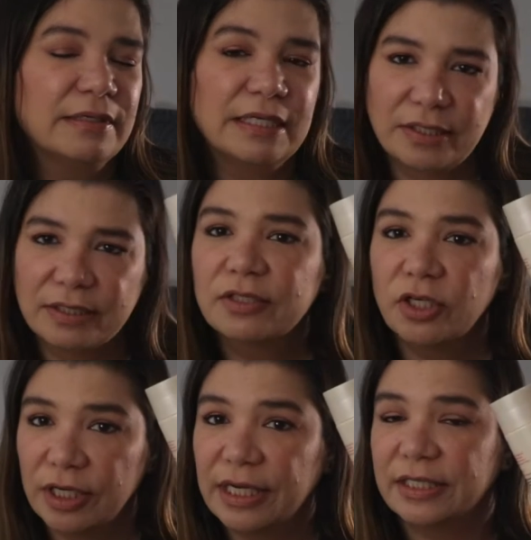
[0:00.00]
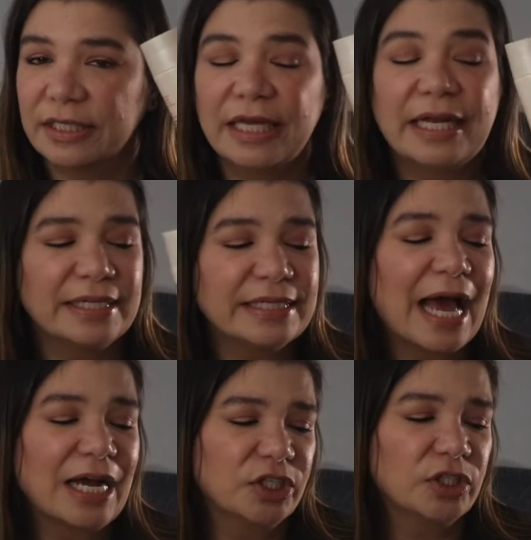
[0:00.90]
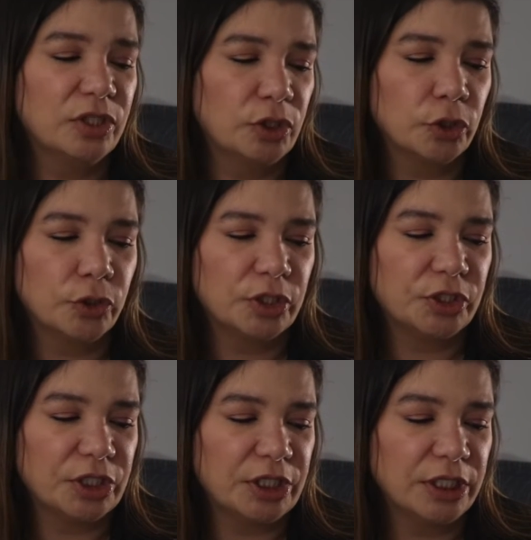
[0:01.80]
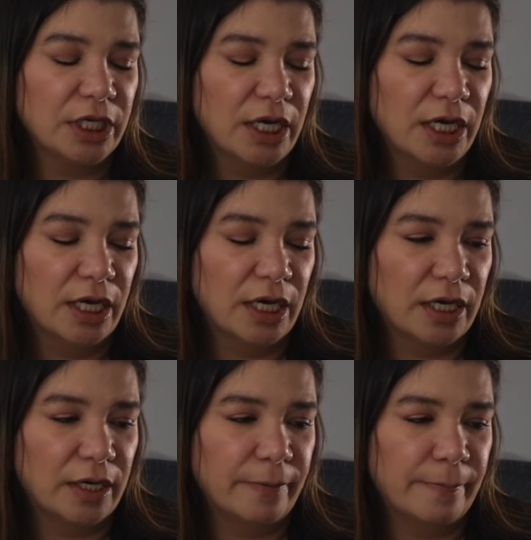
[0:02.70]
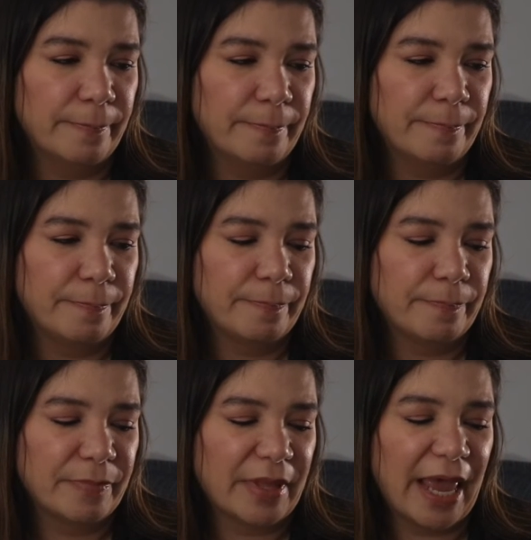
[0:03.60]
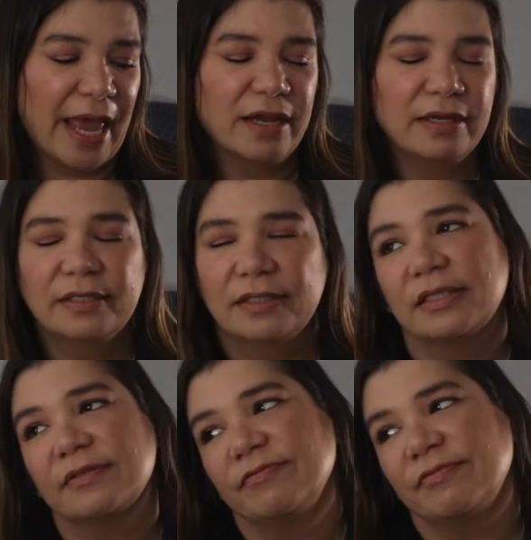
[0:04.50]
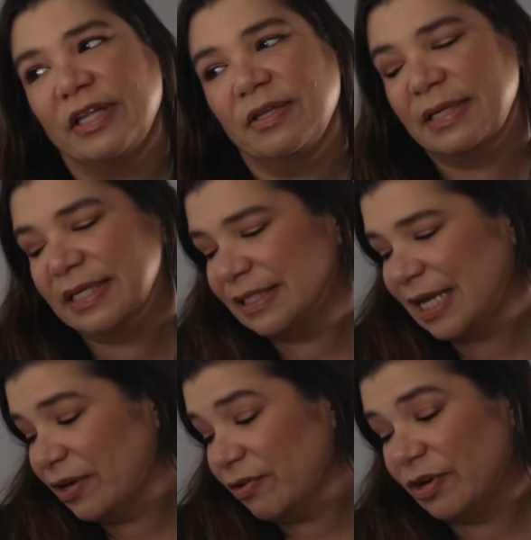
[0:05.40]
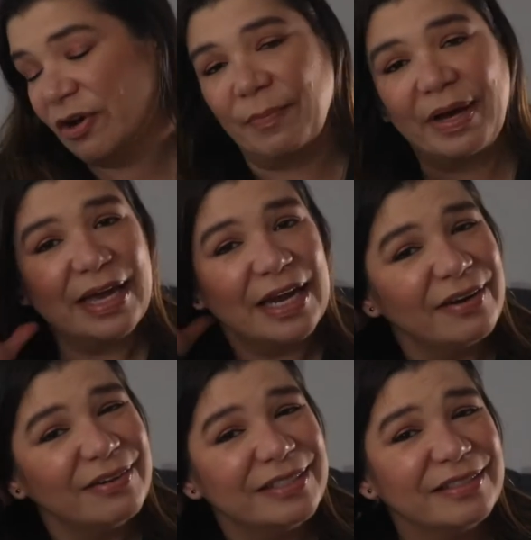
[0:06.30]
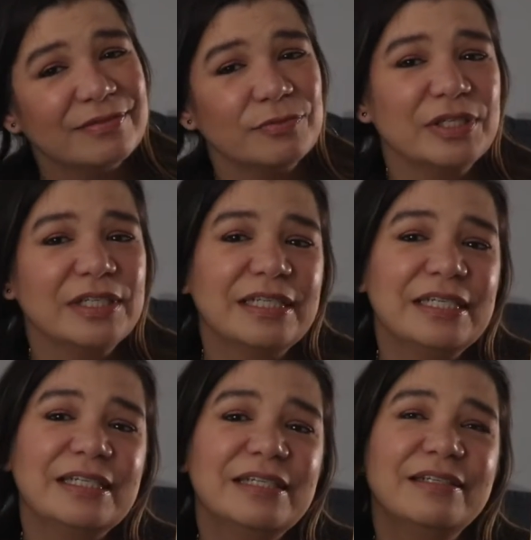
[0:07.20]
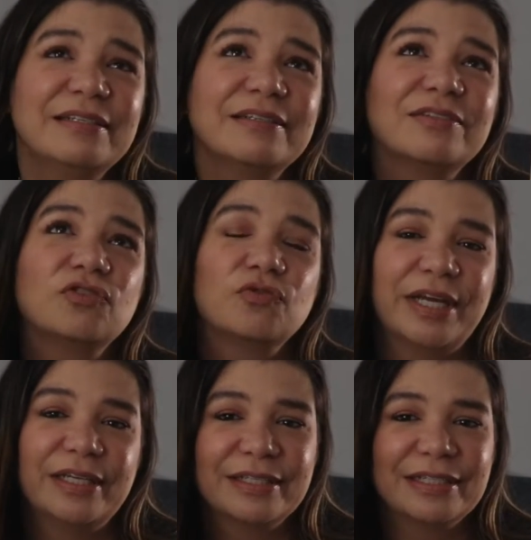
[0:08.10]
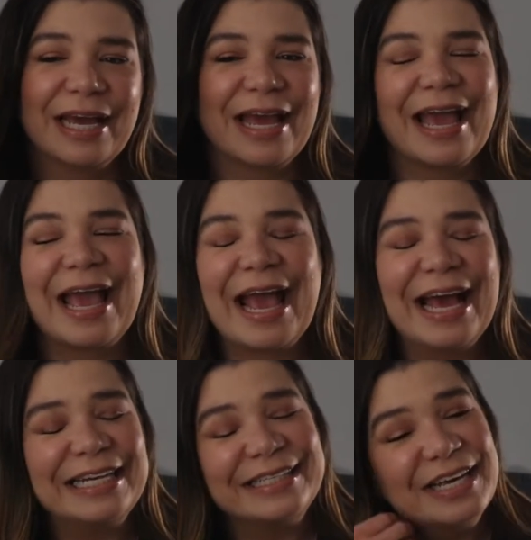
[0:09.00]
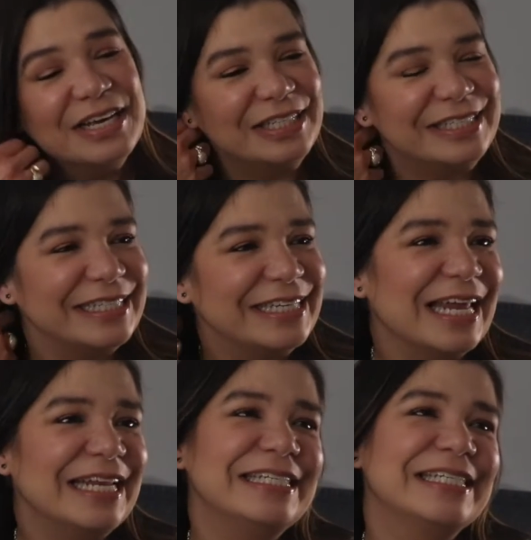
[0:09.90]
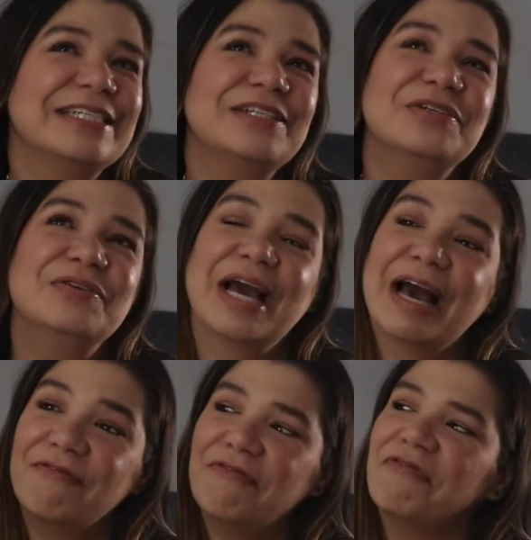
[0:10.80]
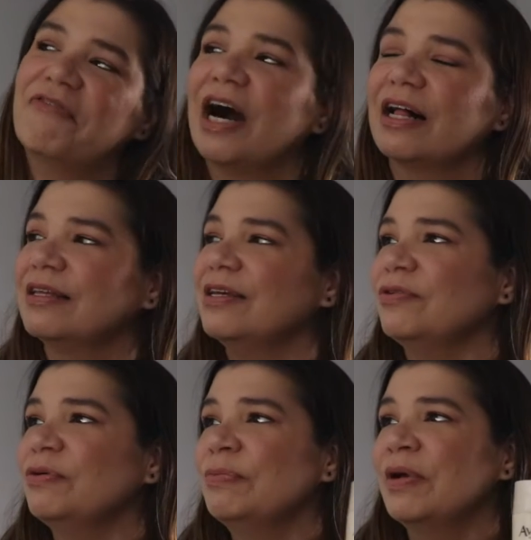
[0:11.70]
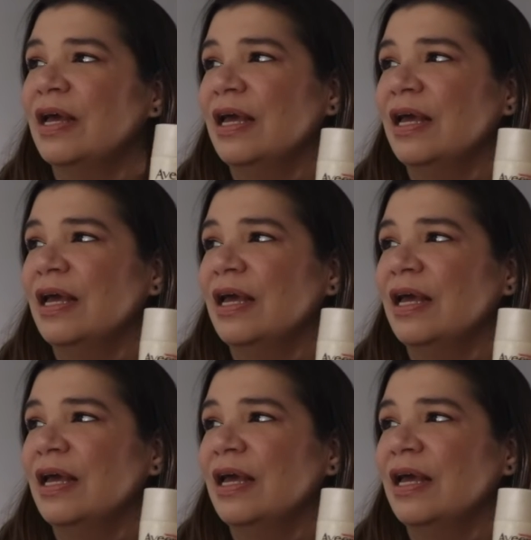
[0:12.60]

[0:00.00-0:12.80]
It's good. It's it is actually nourishing. Um, and volumizing, I don't know. My hair is really straight, and to get it to have volume,